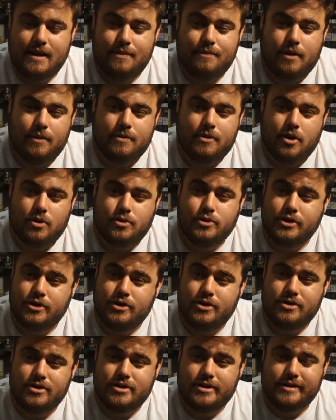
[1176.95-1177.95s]
and pop culture
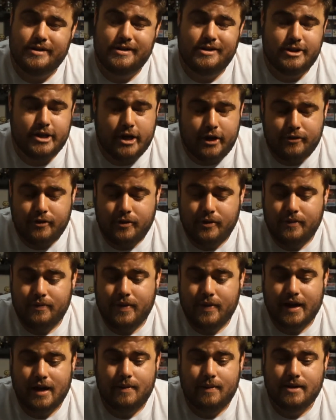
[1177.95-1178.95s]
news just in general. I'm
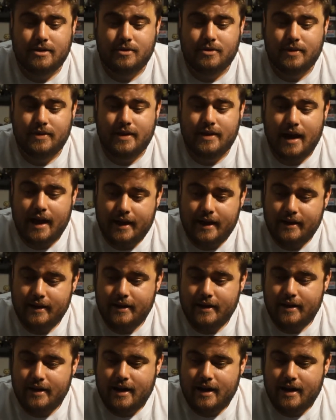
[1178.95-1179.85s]
thinking about doing that.